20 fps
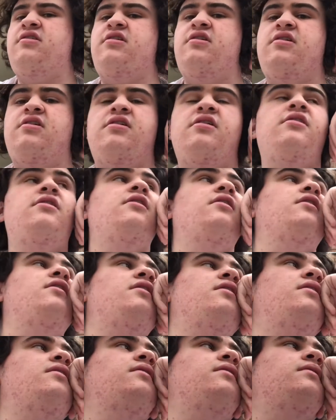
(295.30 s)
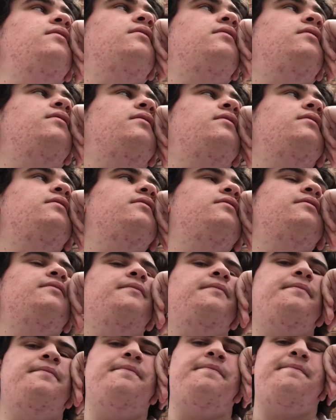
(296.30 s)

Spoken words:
Nobody speaks.